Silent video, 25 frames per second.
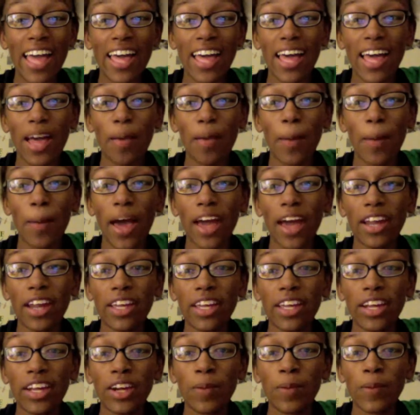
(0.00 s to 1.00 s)
am out of
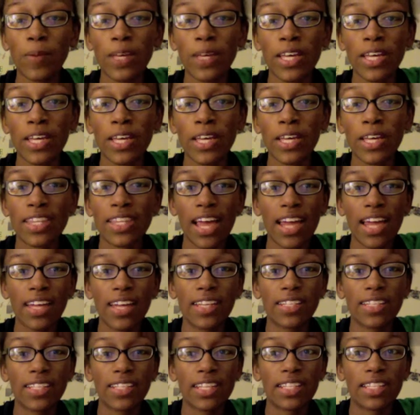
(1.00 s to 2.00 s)
here because I
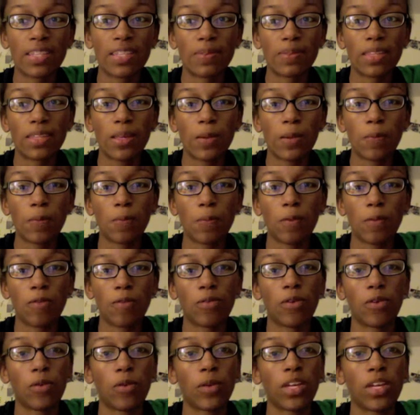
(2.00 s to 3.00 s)
need to get some sleep
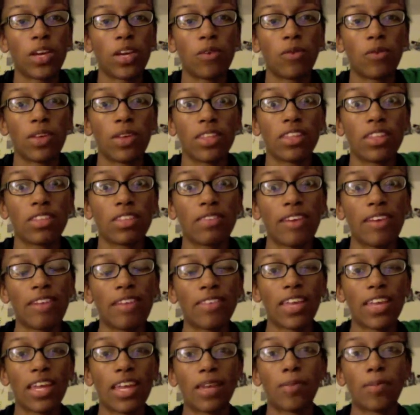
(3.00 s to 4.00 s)
before we go run this
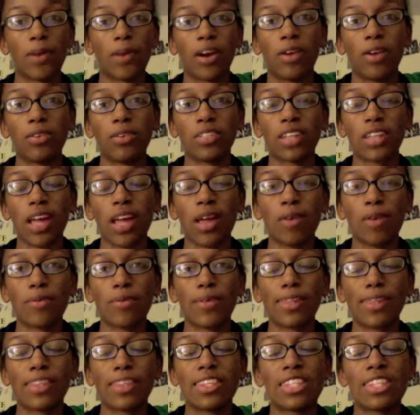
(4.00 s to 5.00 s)
5K tomorrow, which I will
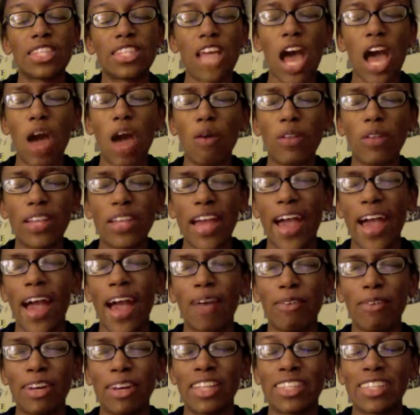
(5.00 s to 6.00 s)
be so
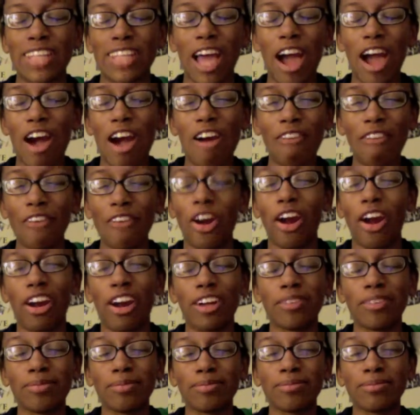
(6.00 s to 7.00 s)
glad when it's over.
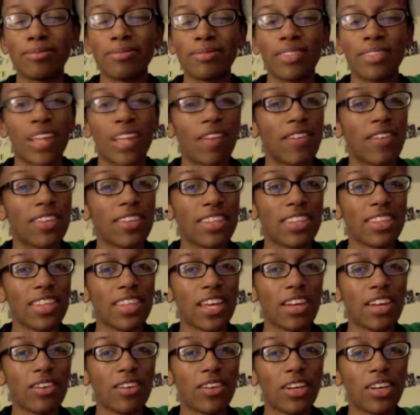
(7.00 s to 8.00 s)
Have I said
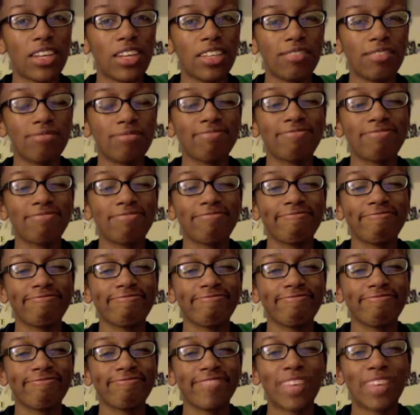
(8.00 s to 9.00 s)
that already?
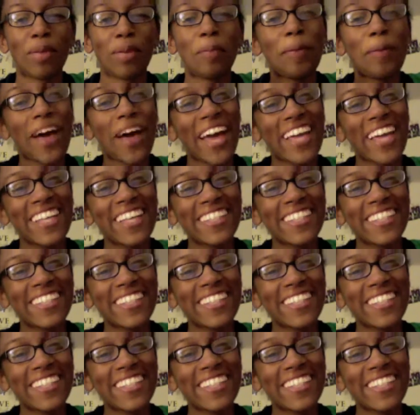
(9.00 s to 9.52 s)
Bye.